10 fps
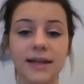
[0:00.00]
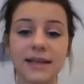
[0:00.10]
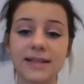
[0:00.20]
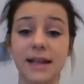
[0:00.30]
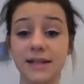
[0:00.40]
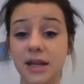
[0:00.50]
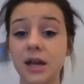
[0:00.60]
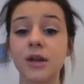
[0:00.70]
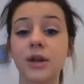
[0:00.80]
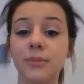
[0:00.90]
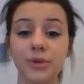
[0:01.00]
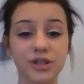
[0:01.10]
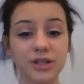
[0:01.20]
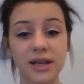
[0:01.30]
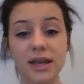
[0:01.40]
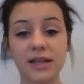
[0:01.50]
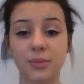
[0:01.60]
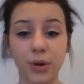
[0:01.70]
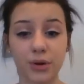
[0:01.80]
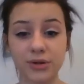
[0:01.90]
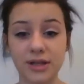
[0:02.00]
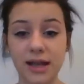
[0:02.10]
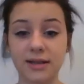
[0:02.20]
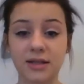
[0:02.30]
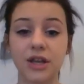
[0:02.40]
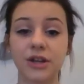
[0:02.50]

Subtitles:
He said, "Budgeting is a process